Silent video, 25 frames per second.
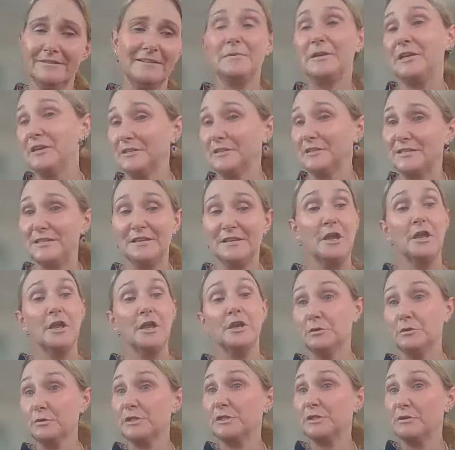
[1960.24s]
because
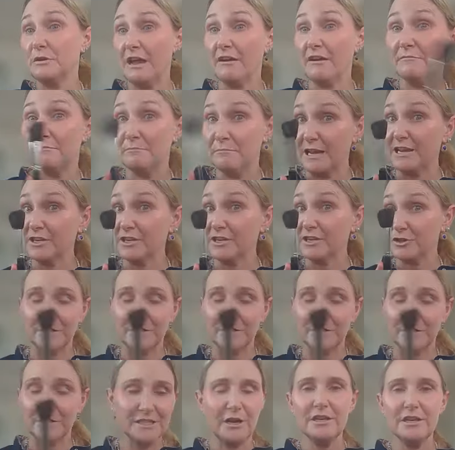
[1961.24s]
you'll still have blush on
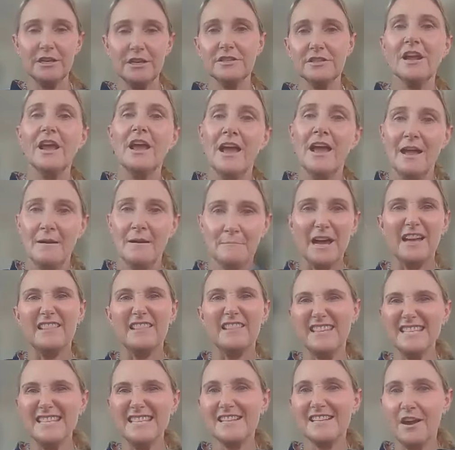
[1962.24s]
this brush.
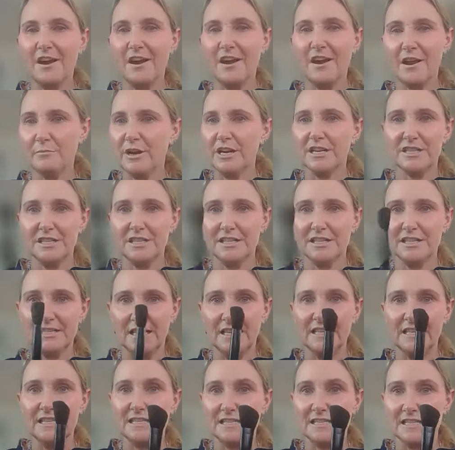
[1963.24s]
But this kind of brush
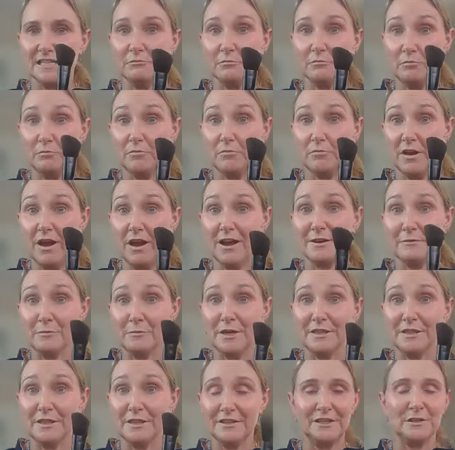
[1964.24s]
is the kind
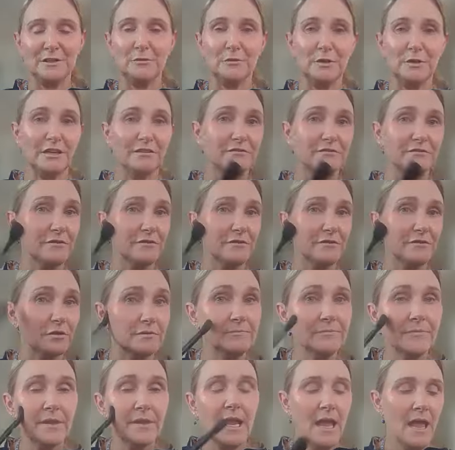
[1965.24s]
of one that you're looking
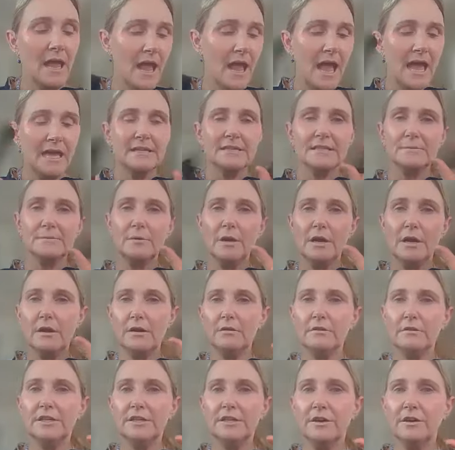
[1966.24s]
for. And as
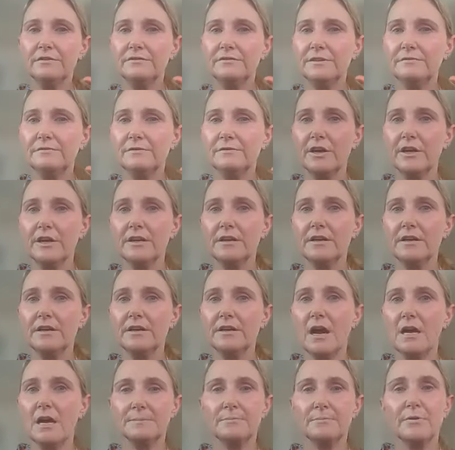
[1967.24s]
well, you know, if you've got a
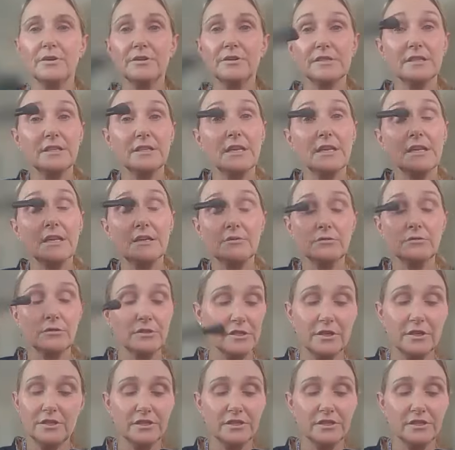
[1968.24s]
nice bronzer, you can
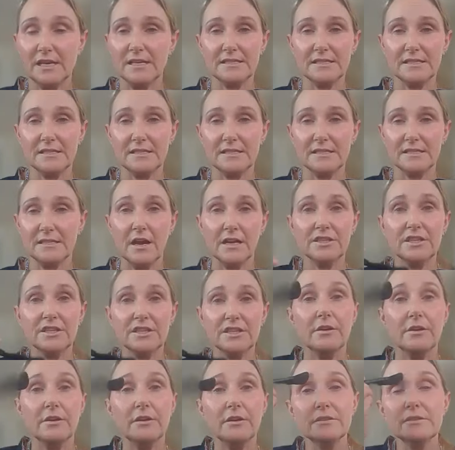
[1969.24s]
also use it as an
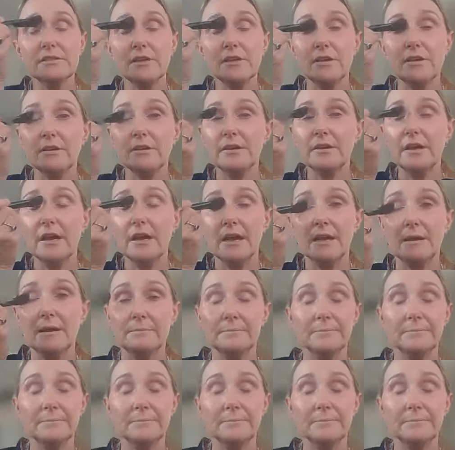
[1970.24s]
eyeshadow. So